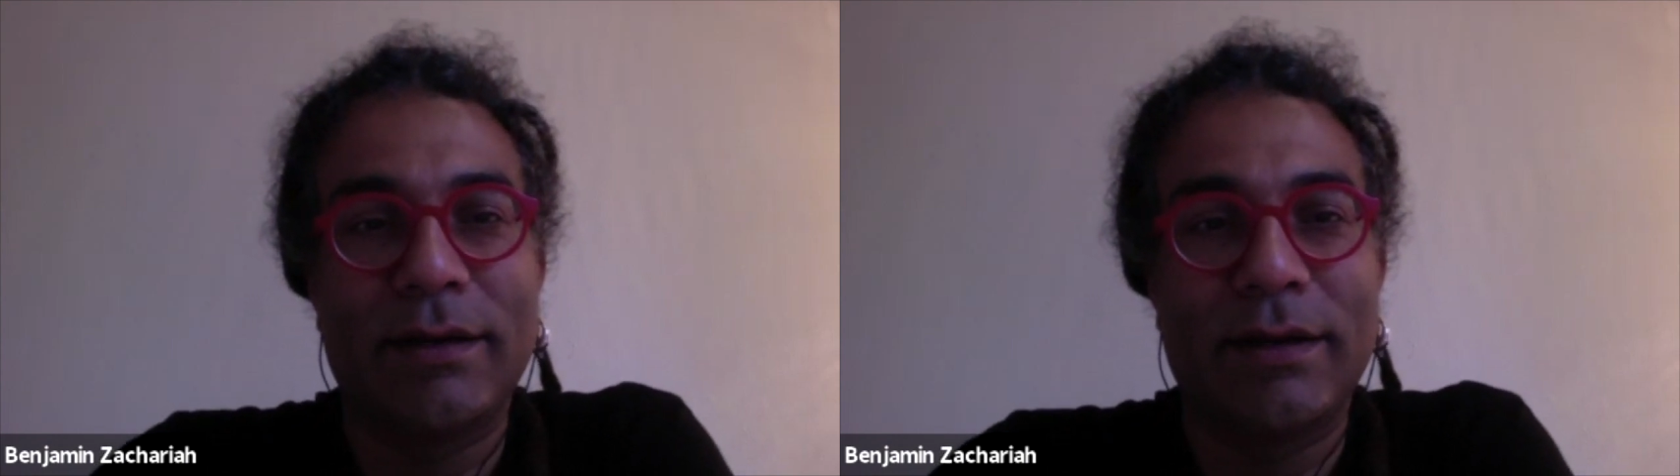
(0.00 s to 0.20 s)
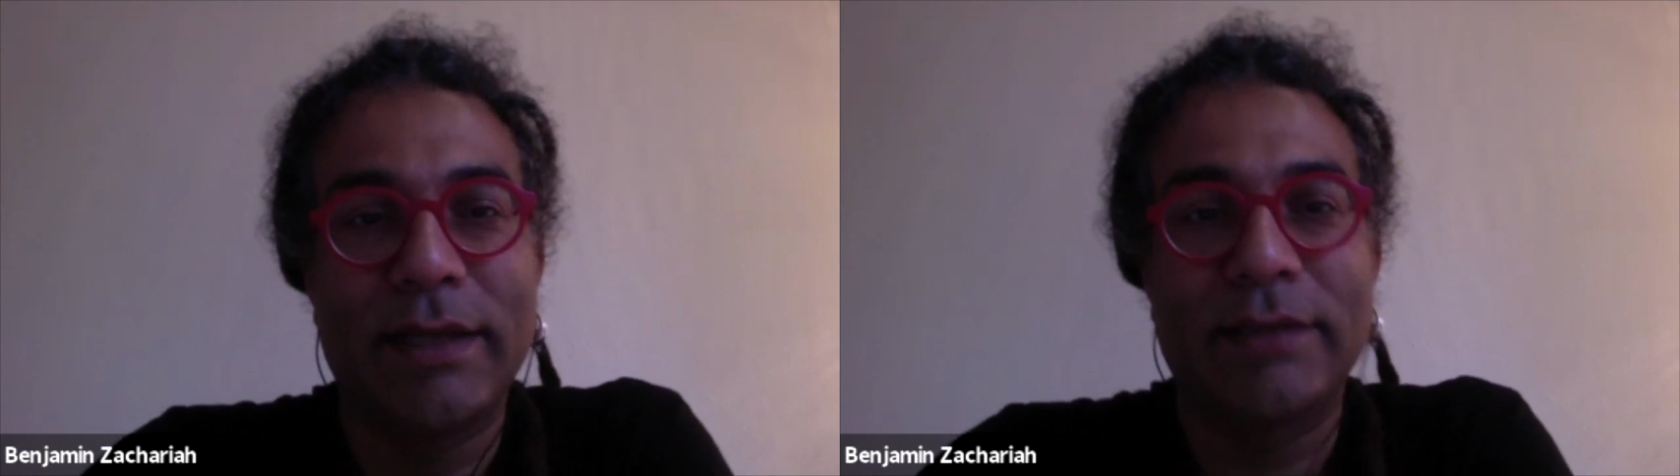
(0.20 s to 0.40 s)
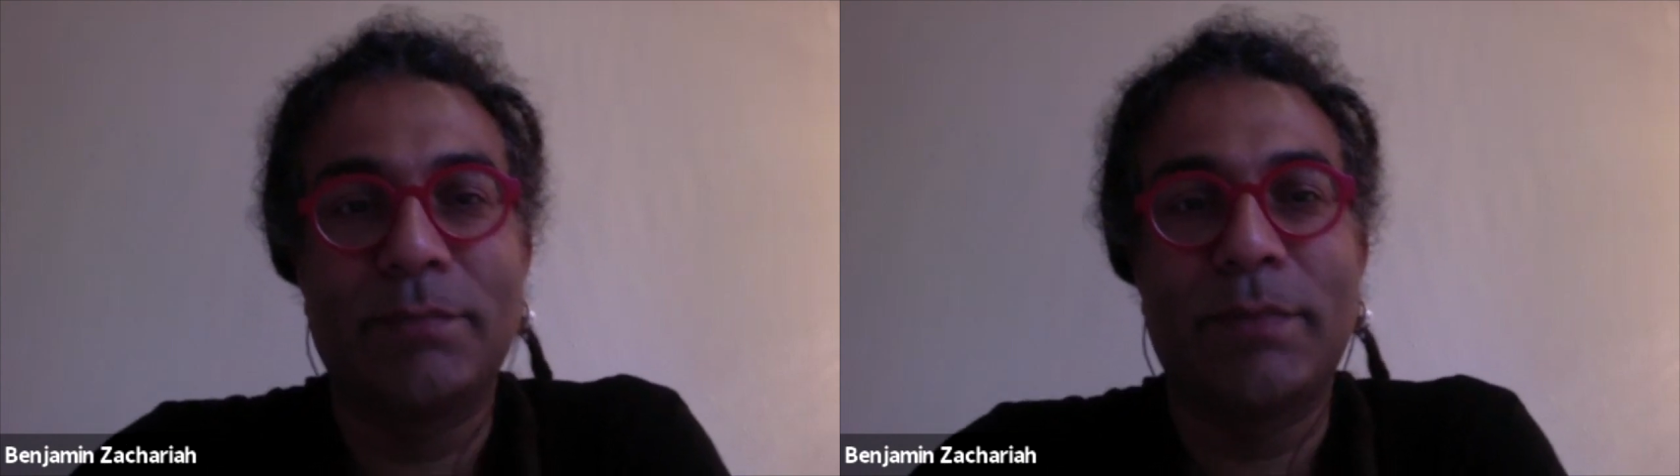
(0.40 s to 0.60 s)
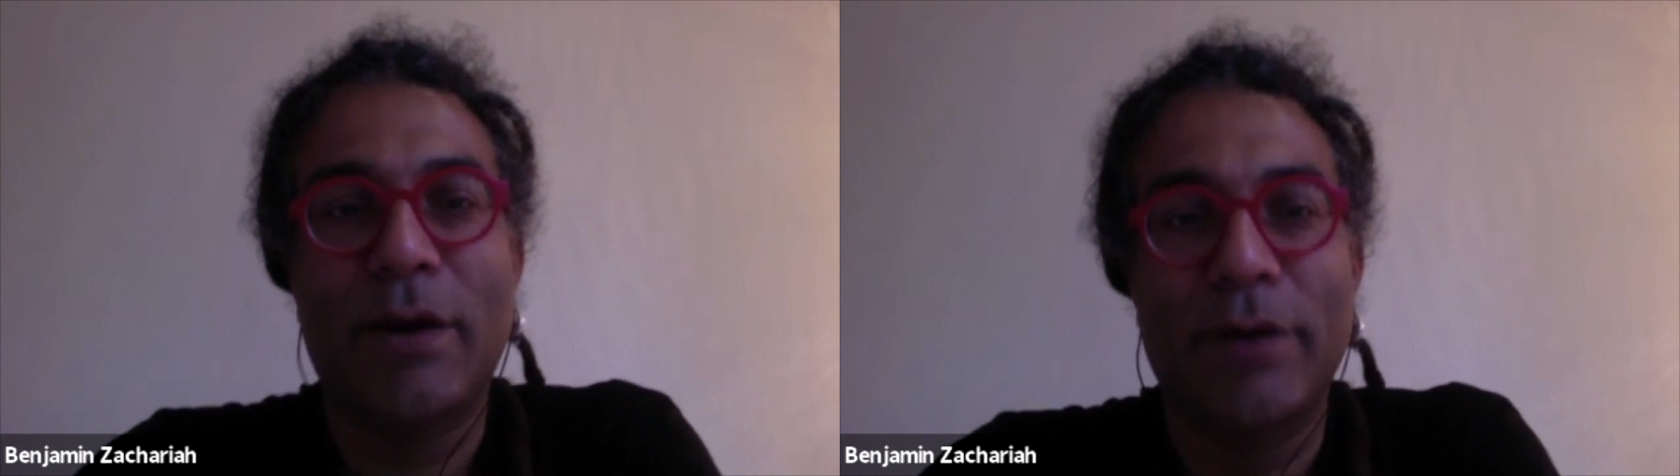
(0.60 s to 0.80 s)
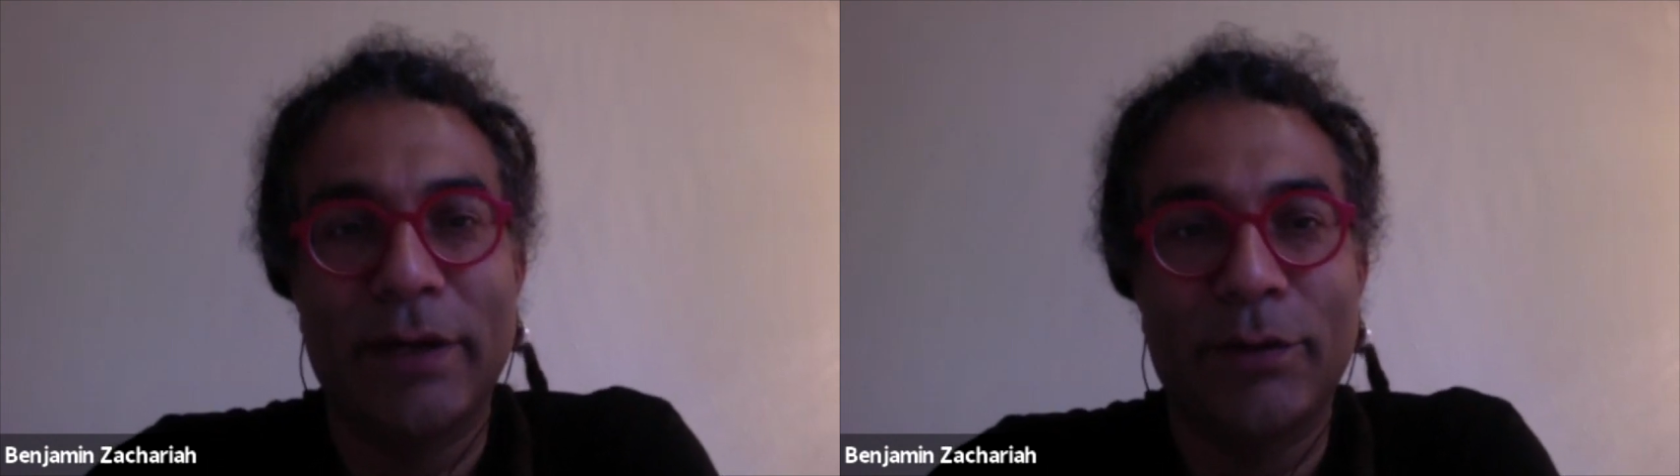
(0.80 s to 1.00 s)
there's a
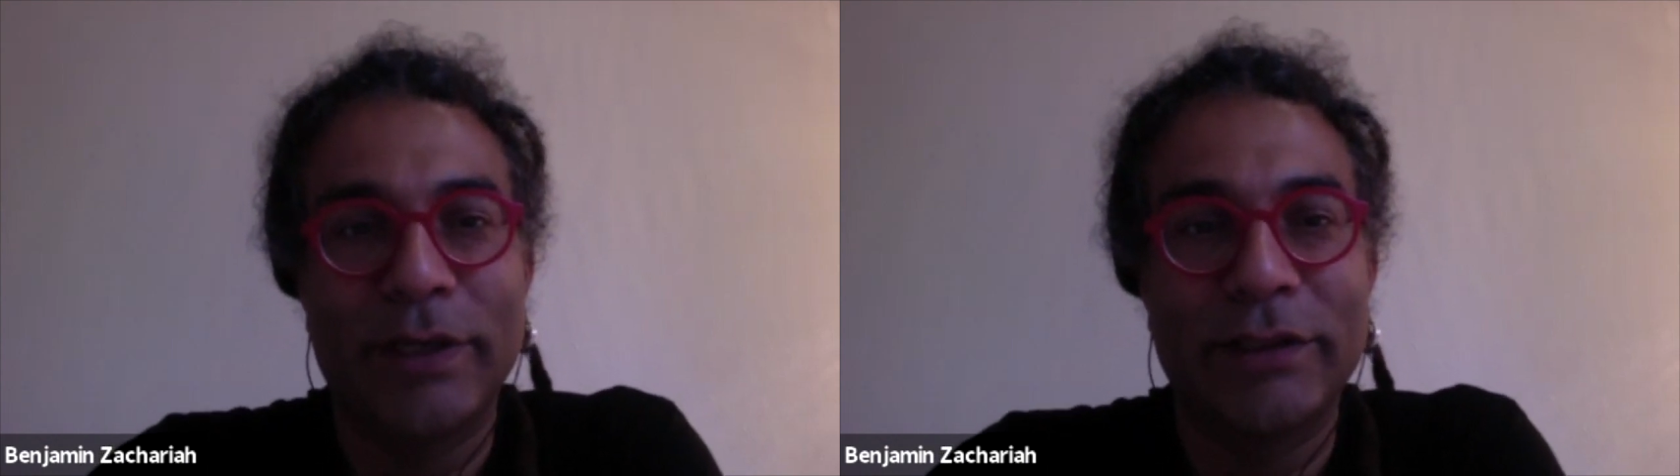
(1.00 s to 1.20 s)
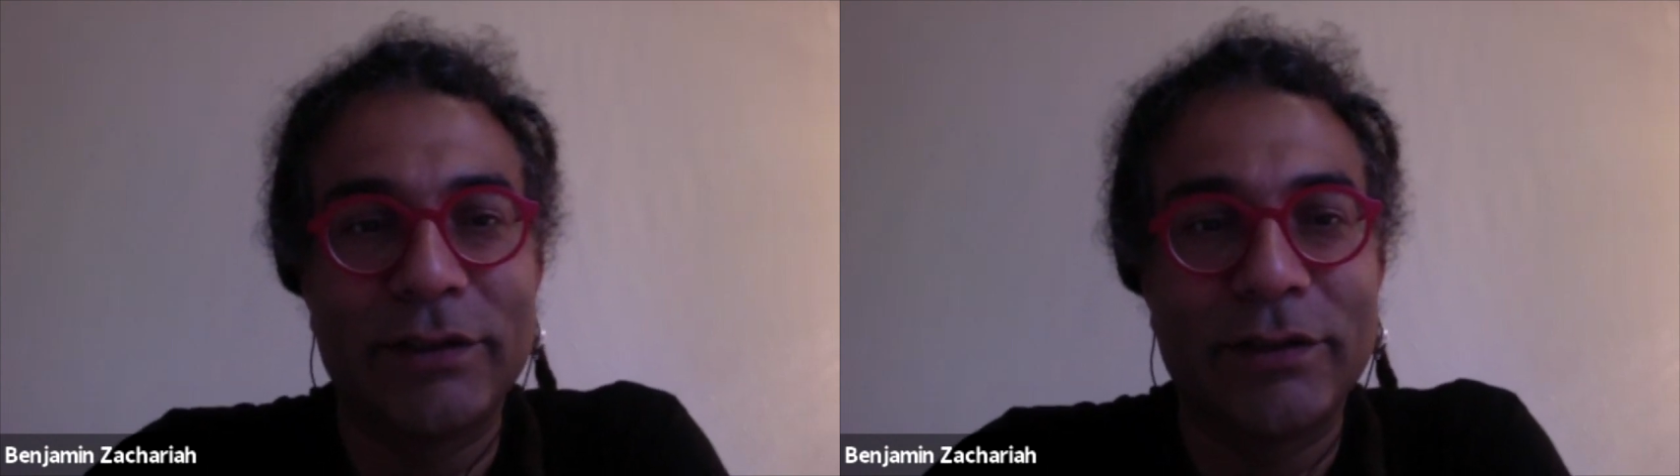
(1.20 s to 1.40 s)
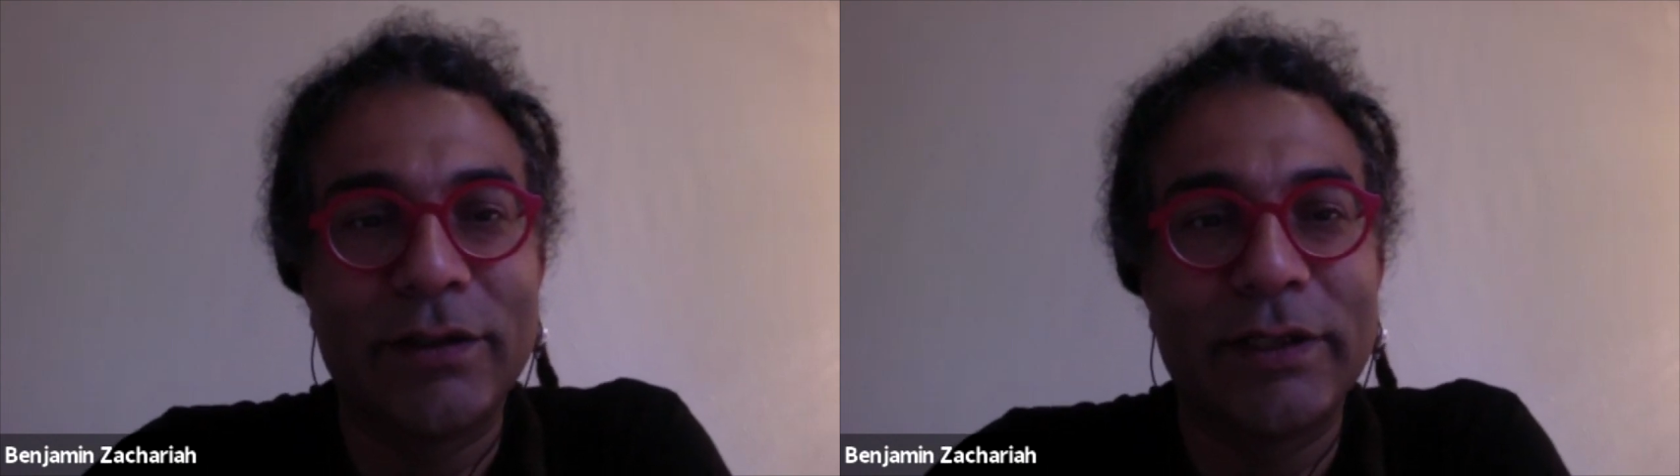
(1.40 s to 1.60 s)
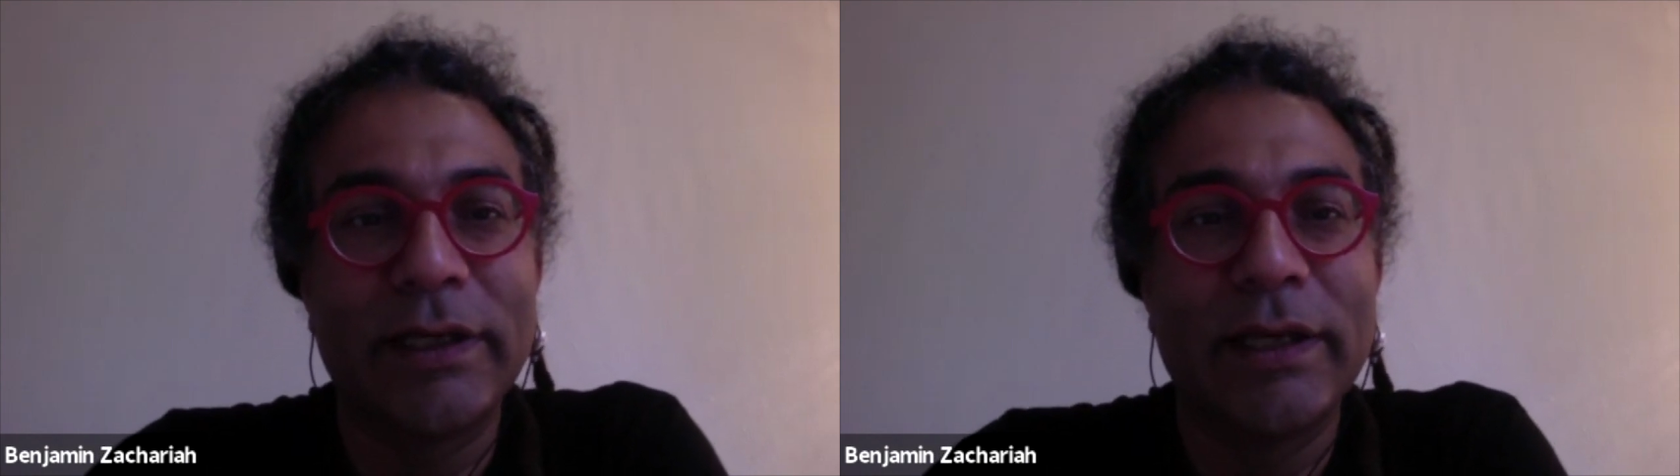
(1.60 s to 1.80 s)
power equation going.